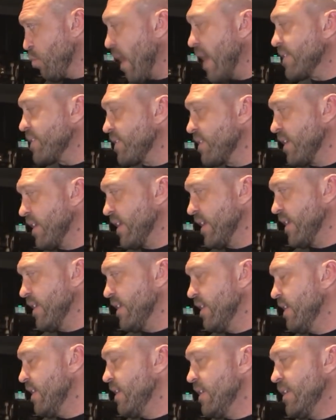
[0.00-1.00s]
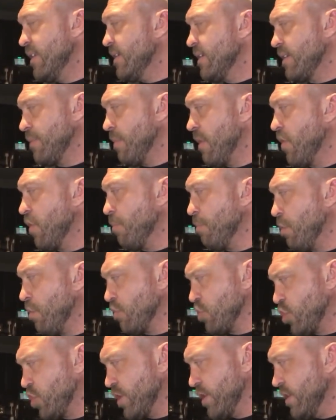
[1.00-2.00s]
wrestling and some other
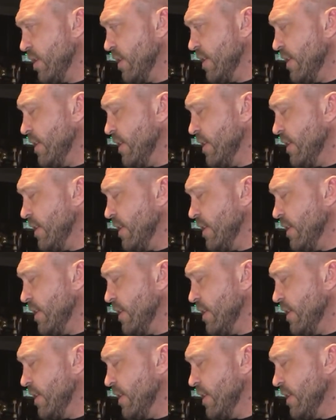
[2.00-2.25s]
bullshit